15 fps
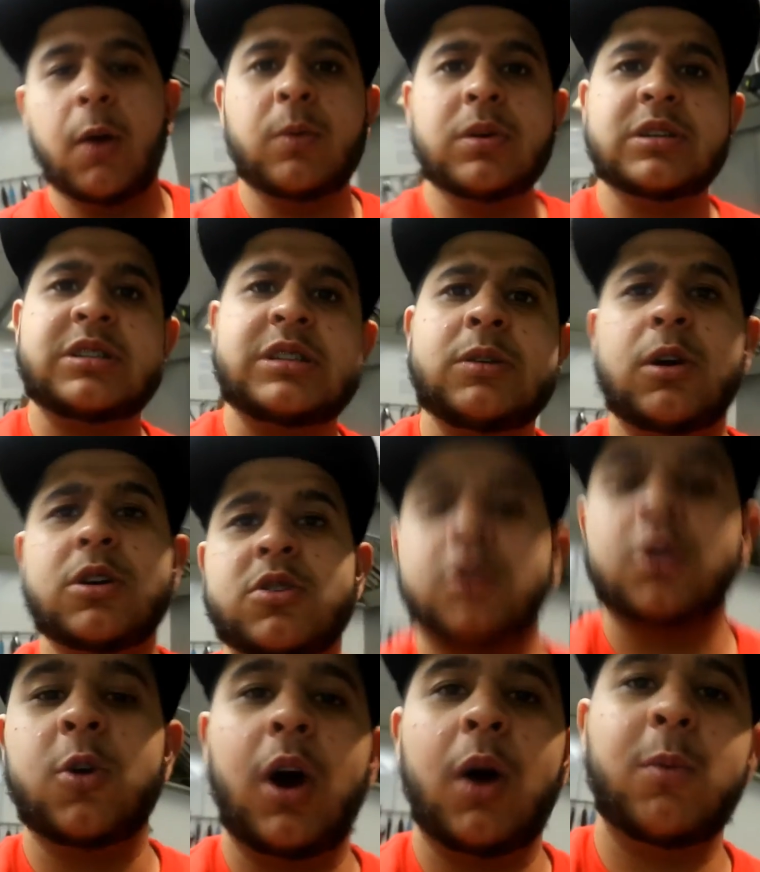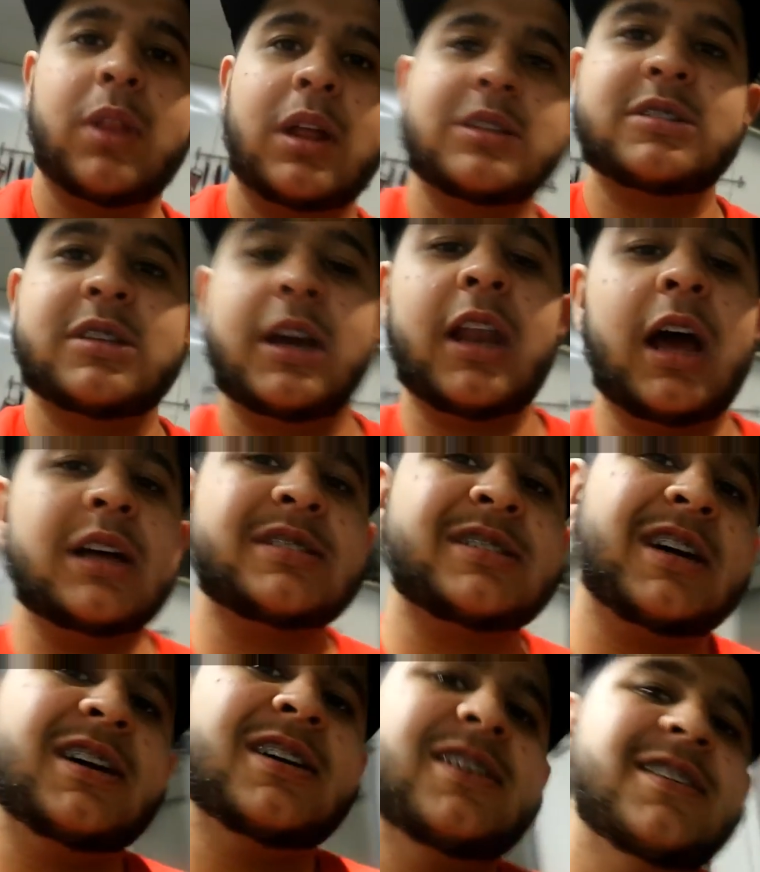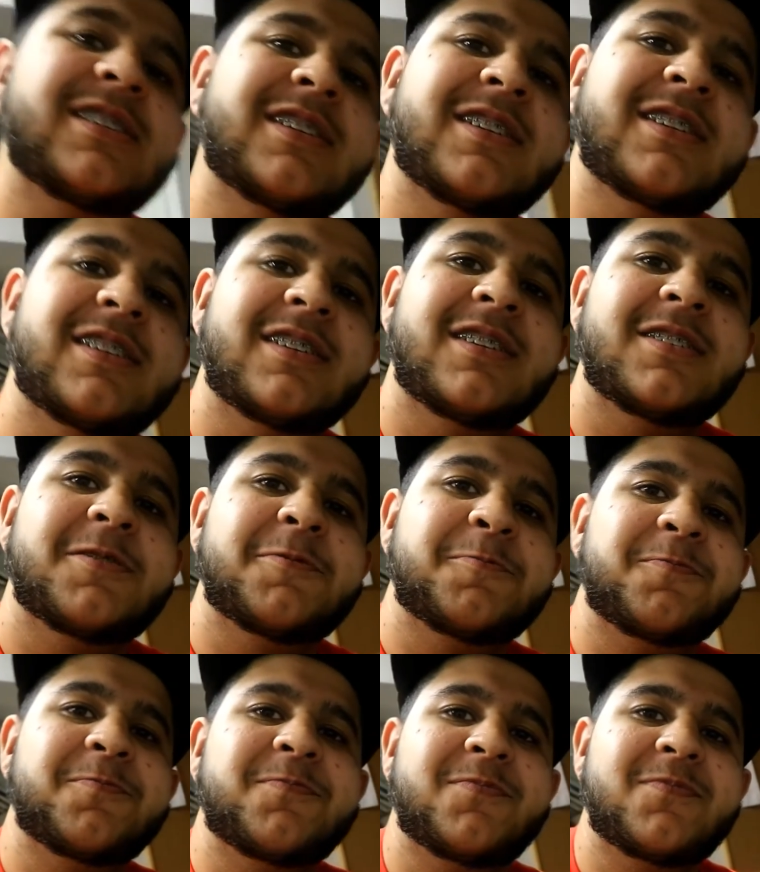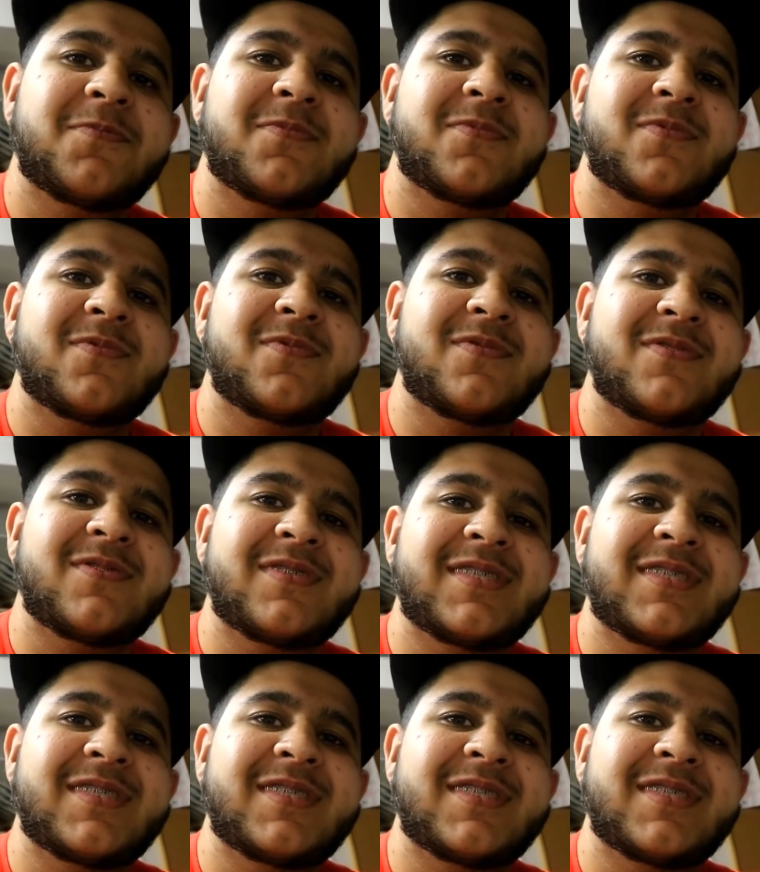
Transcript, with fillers: and we'll see what's going on with Answer. And Answer? Yeah, we'll see you now.